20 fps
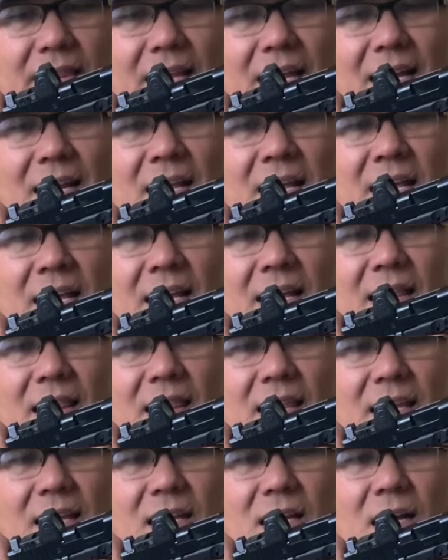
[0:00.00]
that,
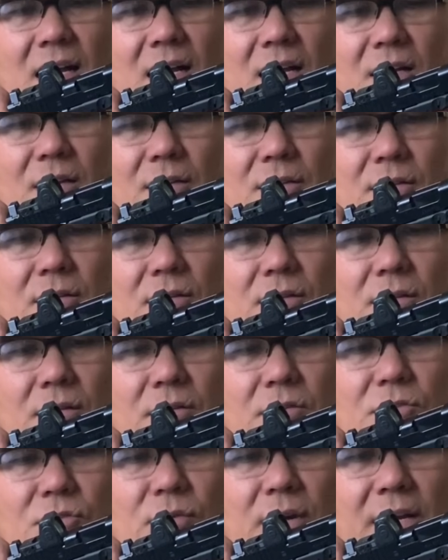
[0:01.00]
the
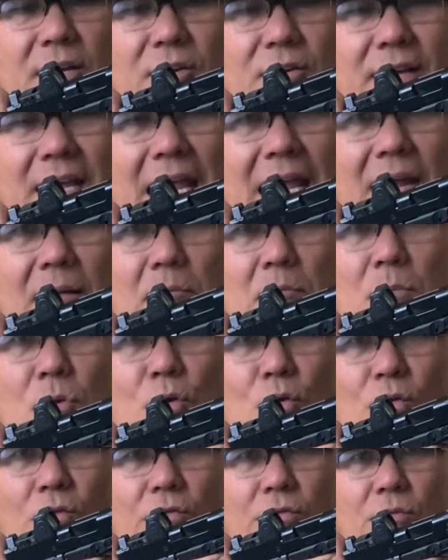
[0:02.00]
striker can't
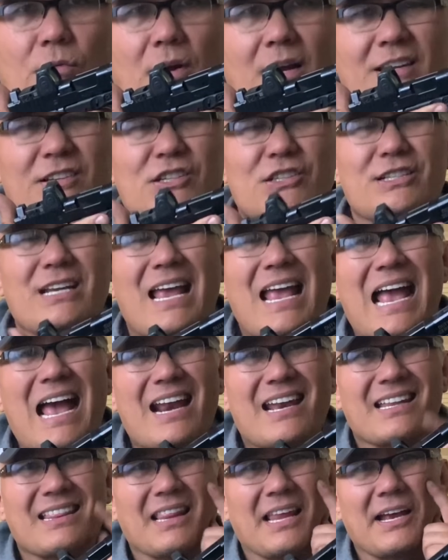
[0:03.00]
move, right? Just an
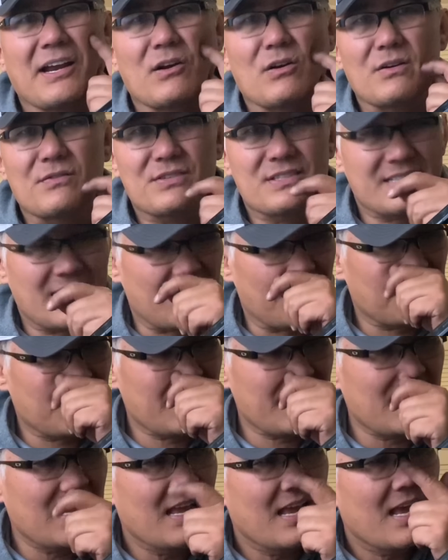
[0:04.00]
added layer of
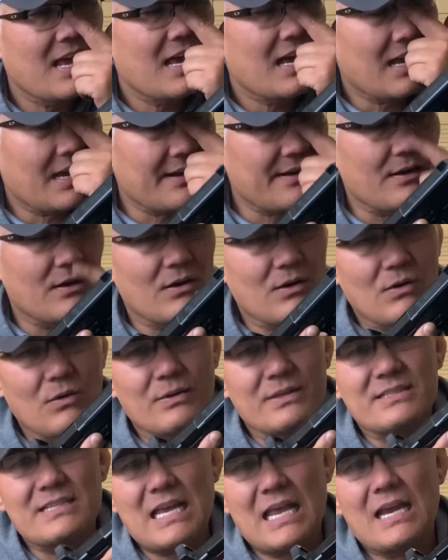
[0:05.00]
safety. I know
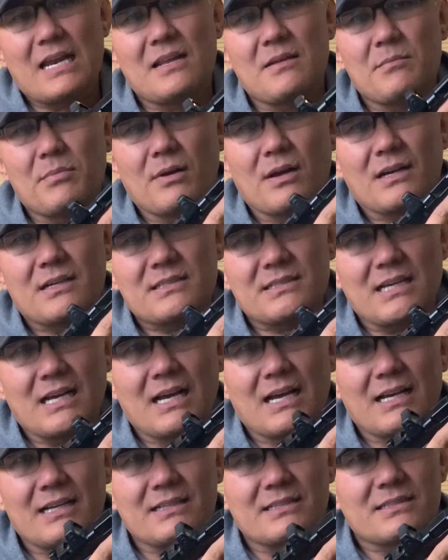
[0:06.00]
it's $80,
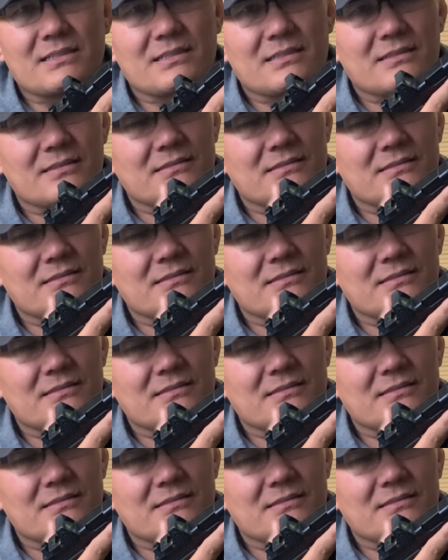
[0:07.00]
guys.